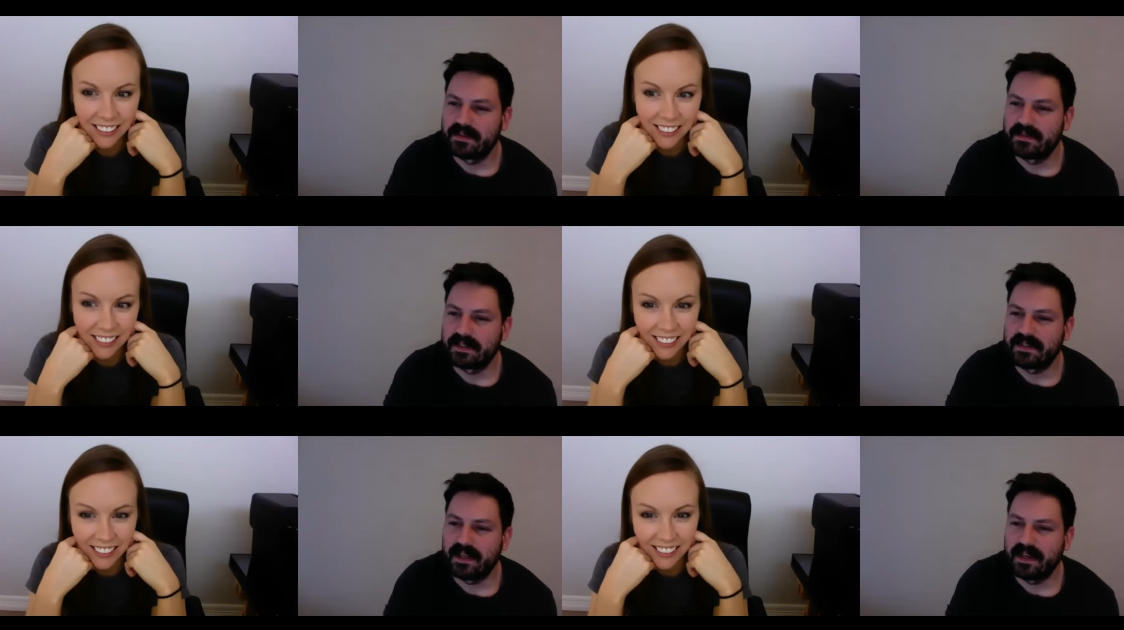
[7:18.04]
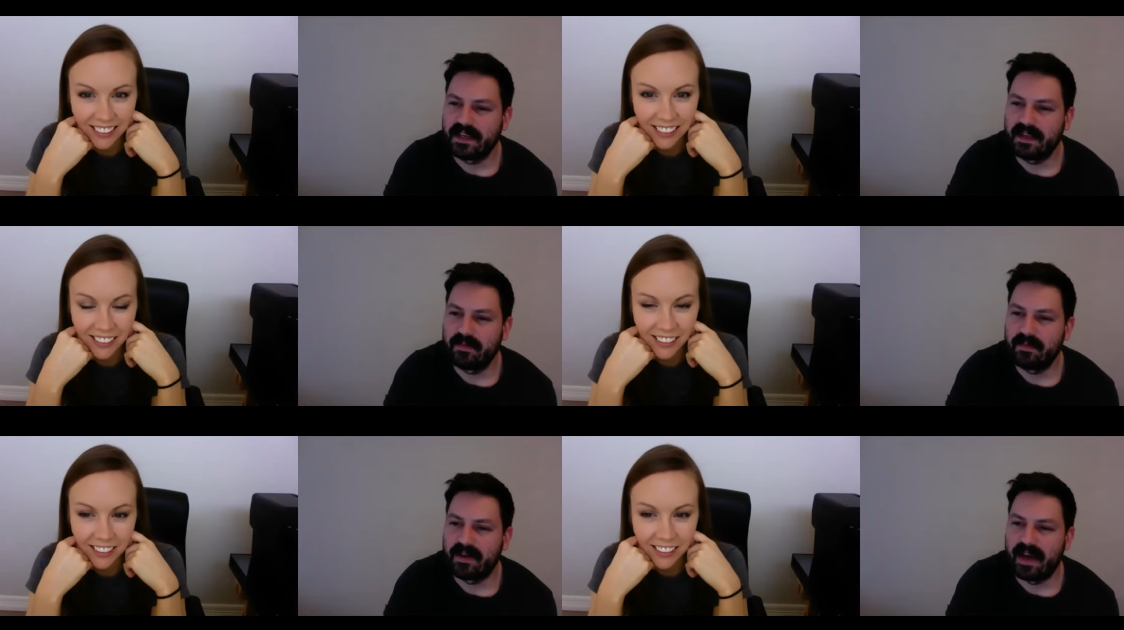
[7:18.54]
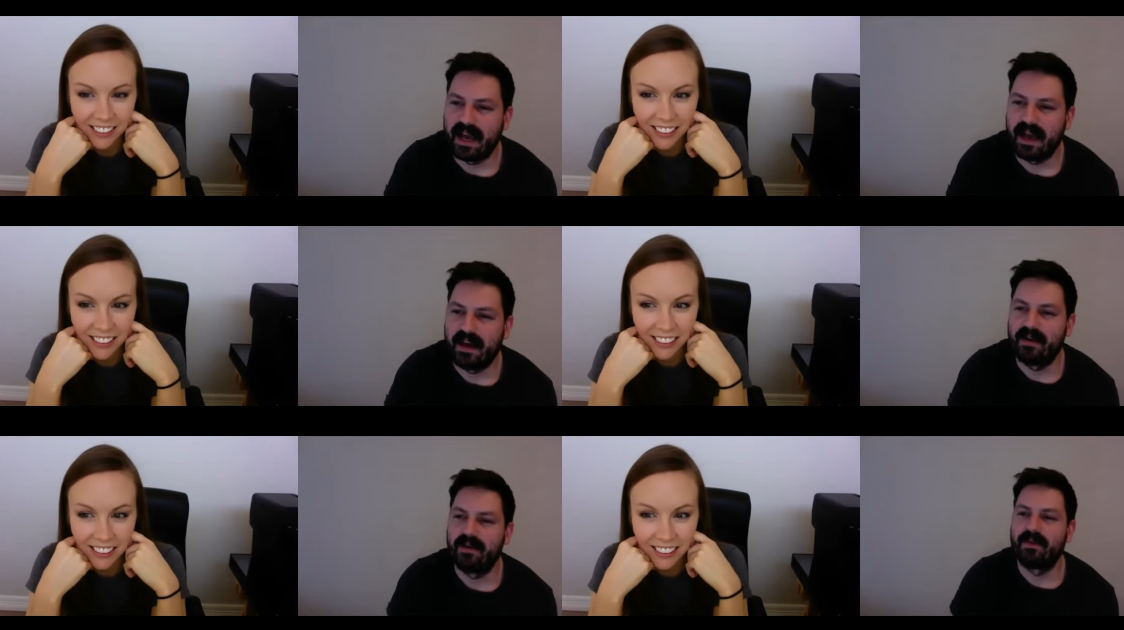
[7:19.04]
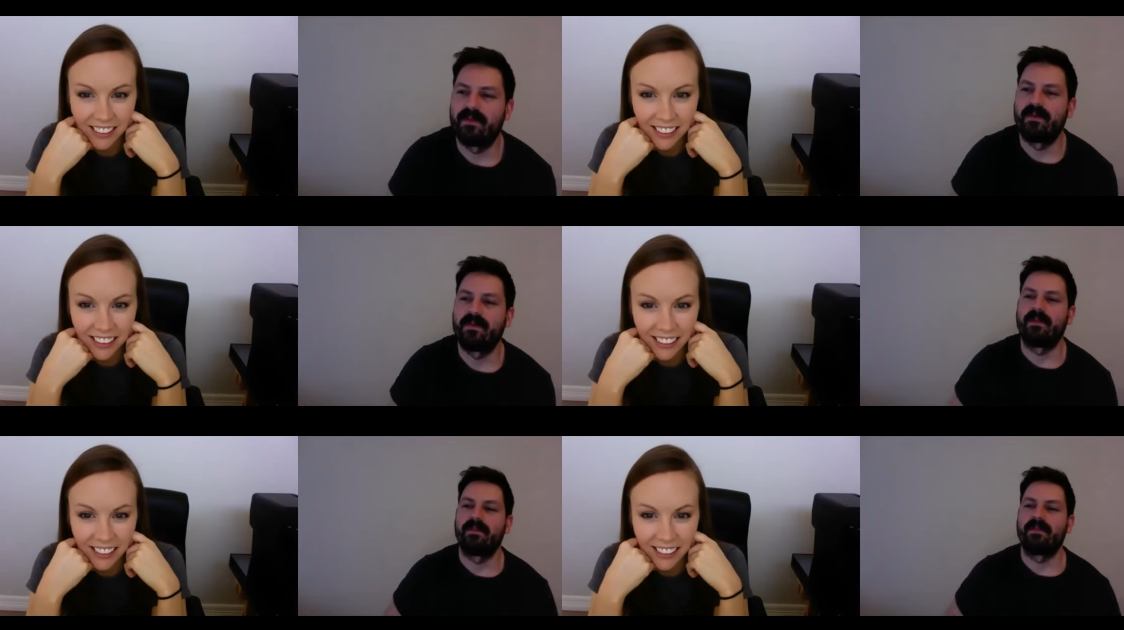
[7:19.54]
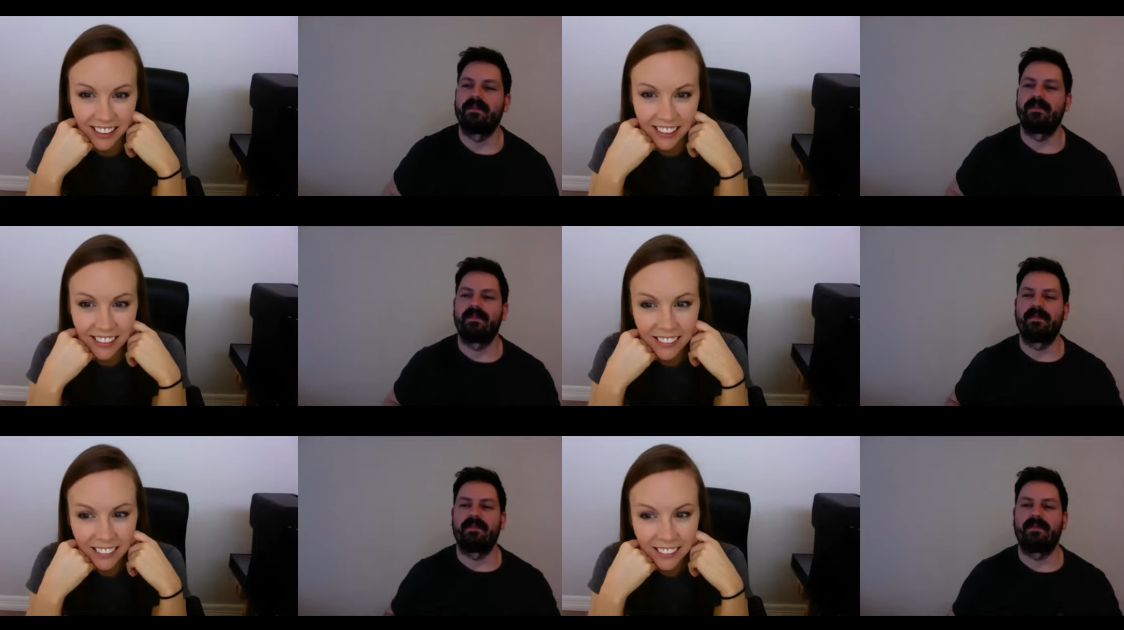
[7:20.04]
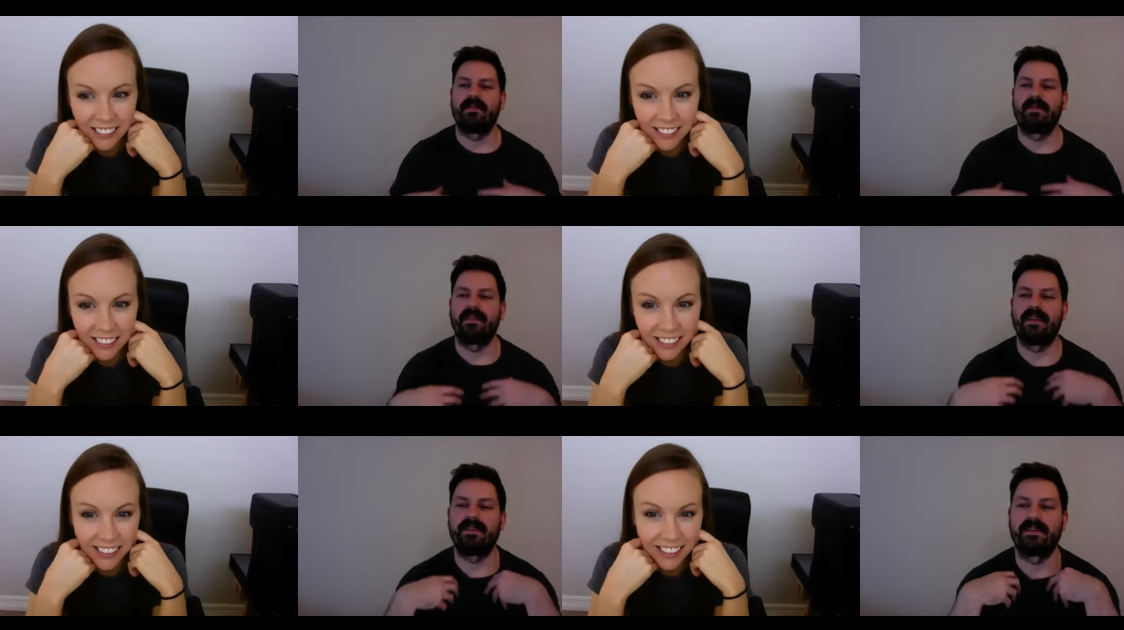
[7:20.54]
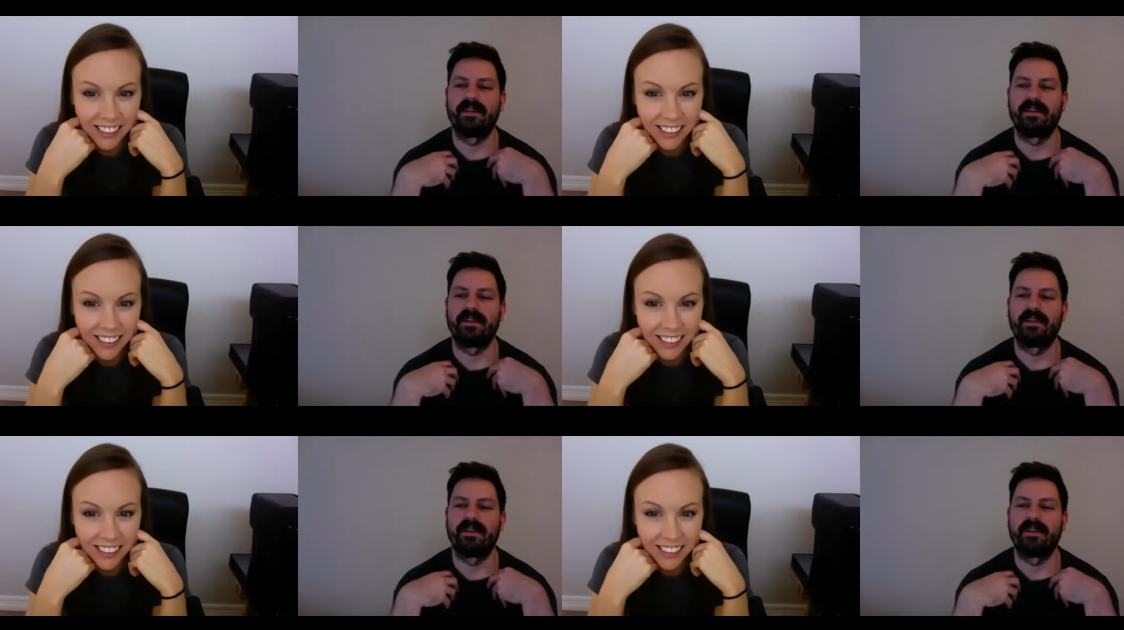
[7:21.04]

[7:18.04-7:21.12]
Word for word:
Speaker 1: just talking about how these are